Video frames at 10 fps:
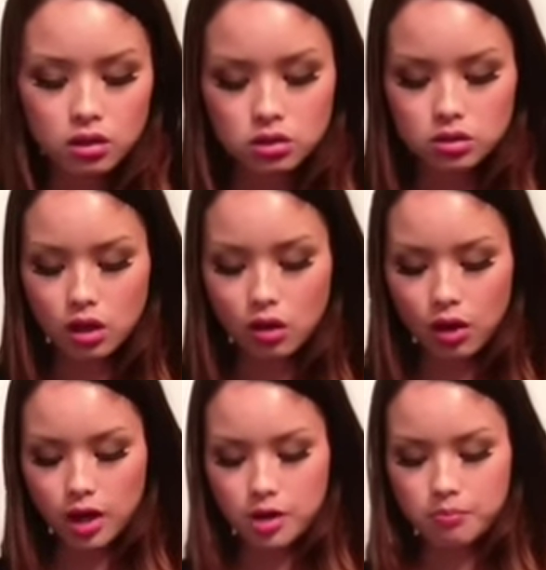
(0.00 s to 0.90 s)
So
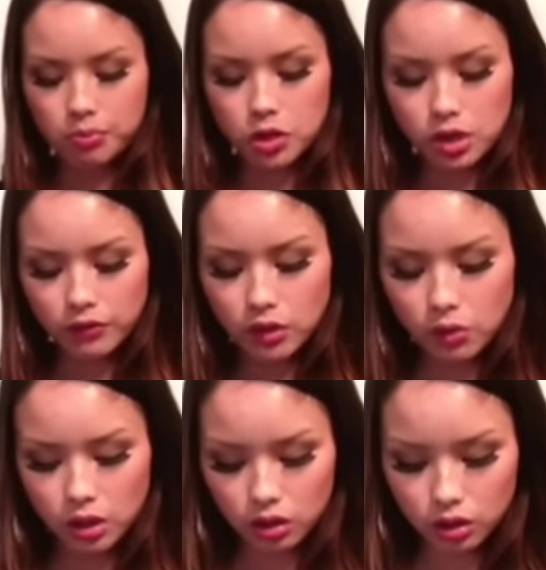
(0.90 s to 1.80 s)
um, you
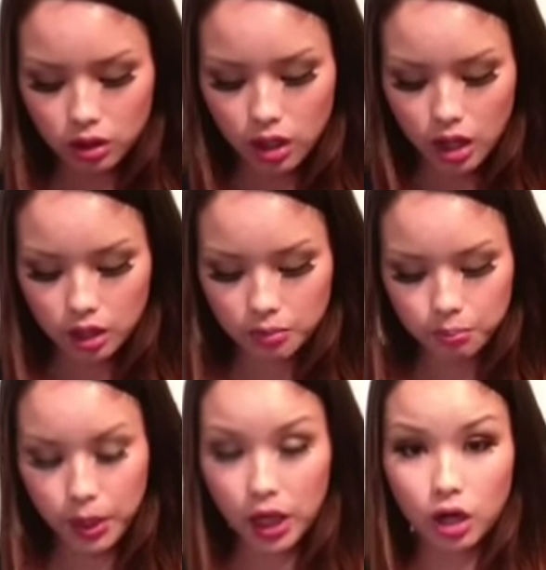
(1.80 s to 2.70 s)
definitely want to look and
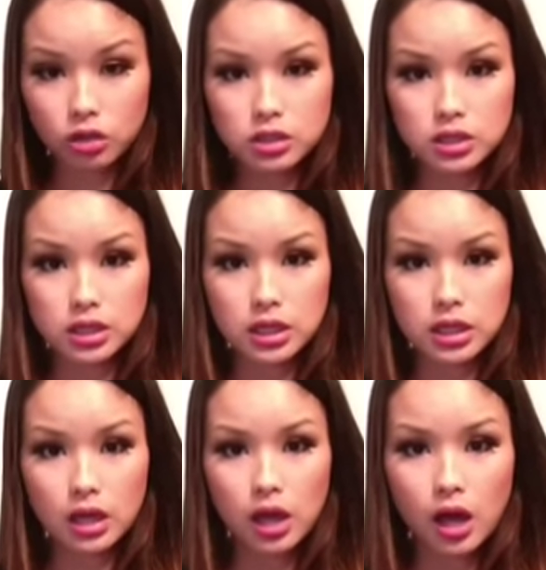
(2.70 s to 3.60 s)
compare to
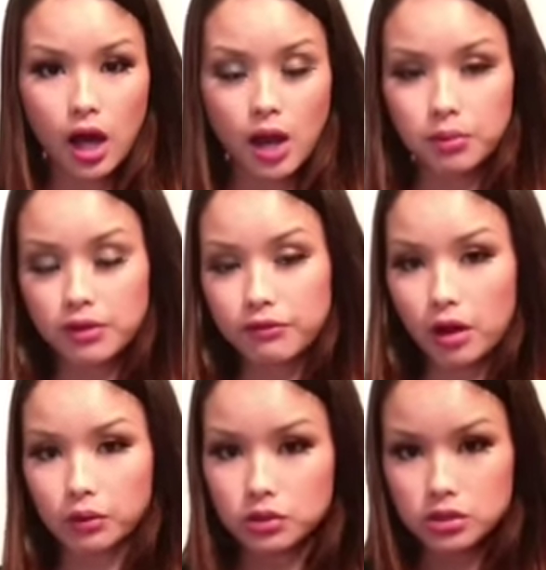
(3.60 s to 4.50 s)
see how many
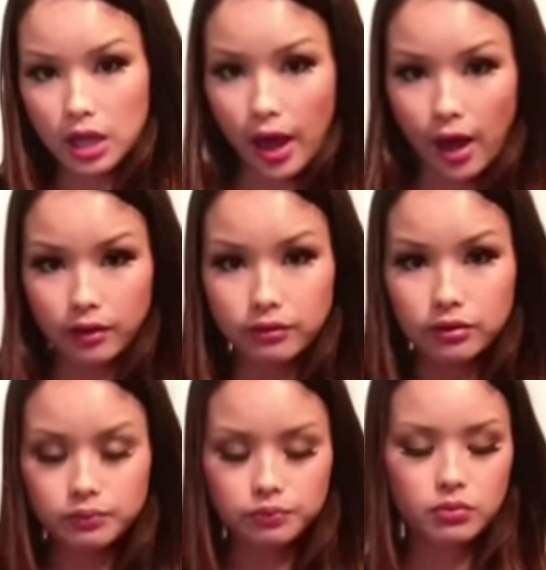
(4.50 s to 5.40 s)
followers they have,
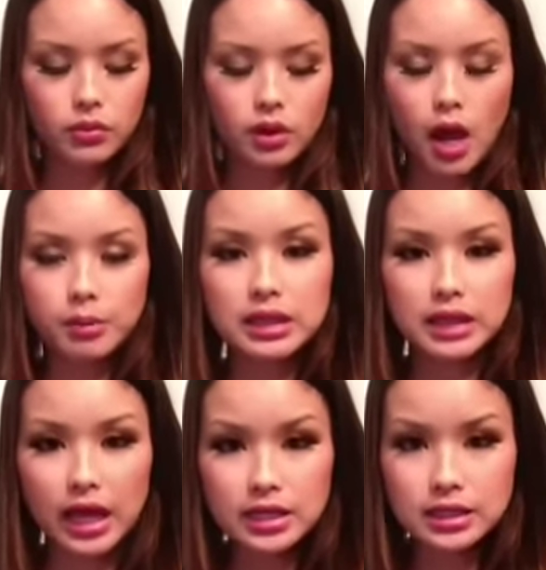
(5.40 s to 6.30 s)
how many
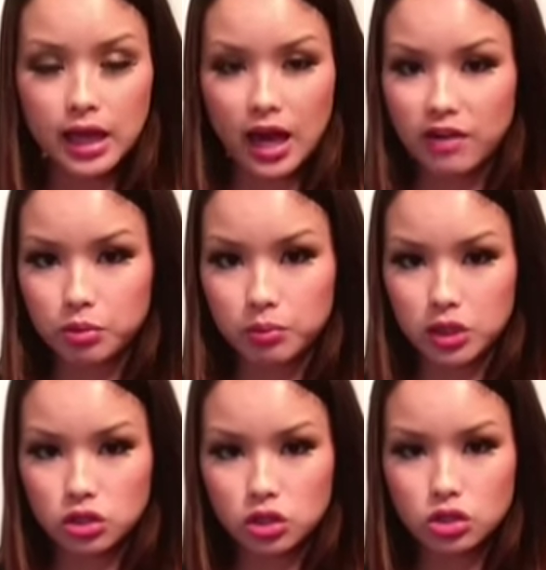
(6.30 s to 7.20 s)
likes they have per
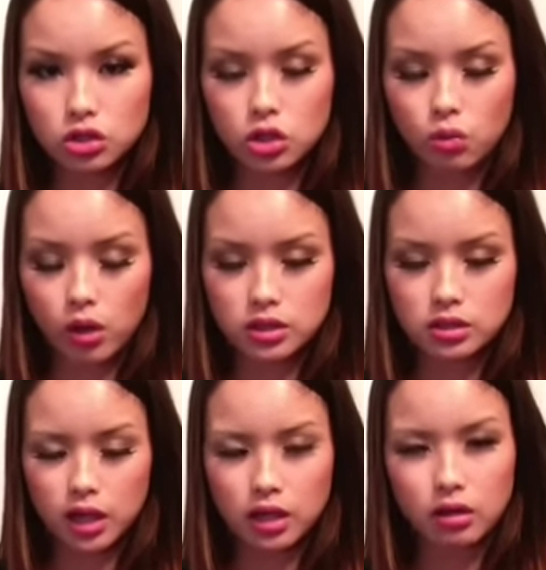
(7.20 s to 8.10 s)
picture. So you want
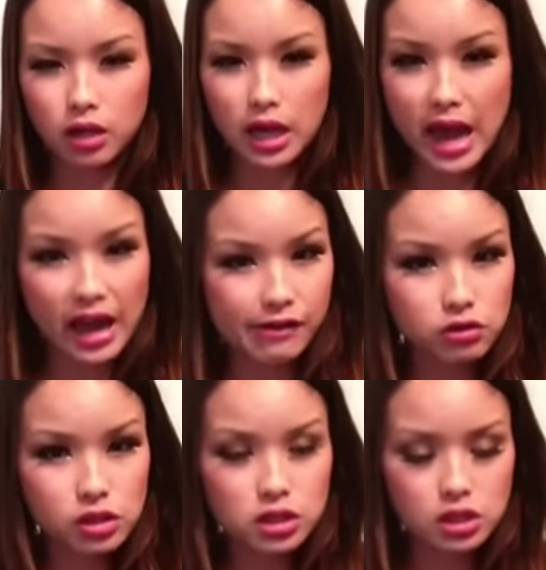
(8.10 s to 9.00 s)
to like, you know, get an
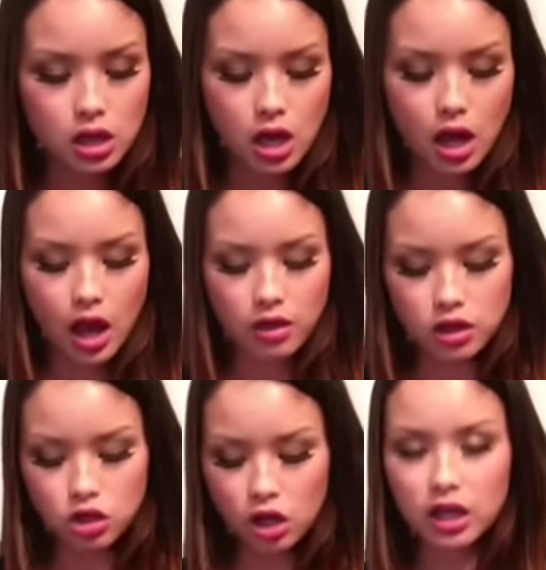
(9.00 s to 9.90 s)
average. And
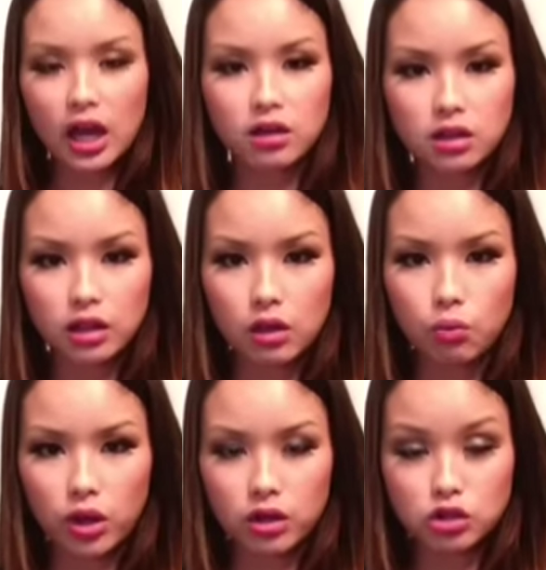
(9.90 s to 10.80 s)
then you got to calculate
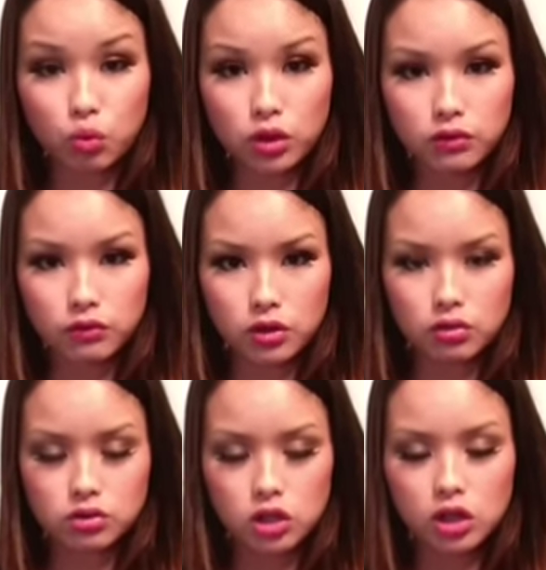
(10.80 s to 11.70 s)
whether it's worth it for
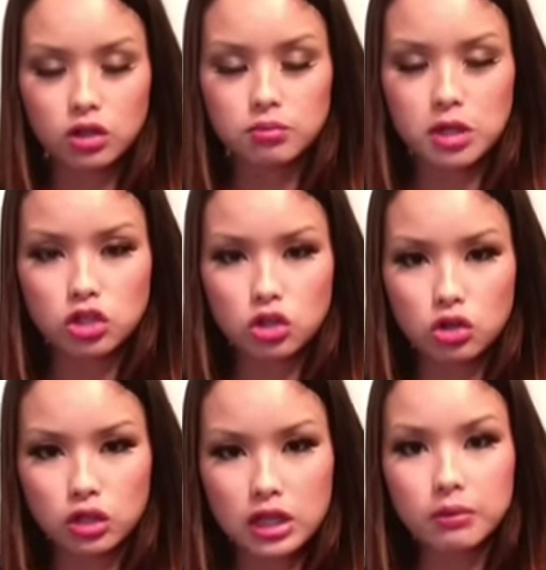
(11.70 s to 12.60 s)
you. So you make sure
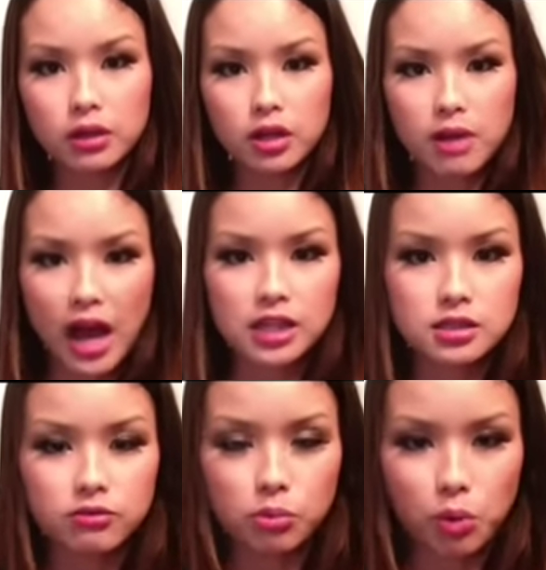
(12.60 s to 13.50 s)
you email them and ask
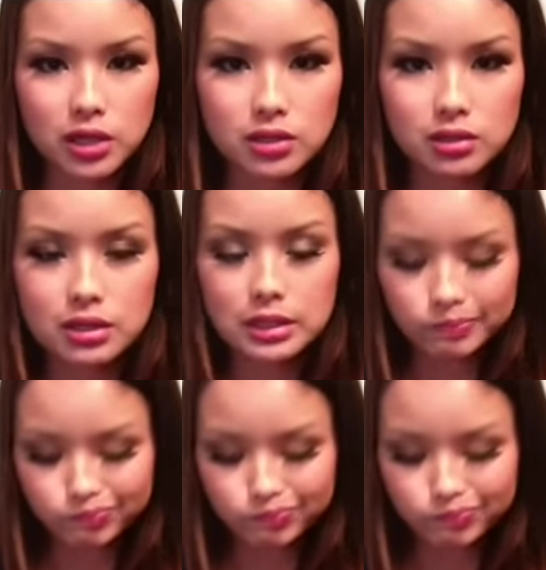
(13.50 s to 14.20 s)
them for prices.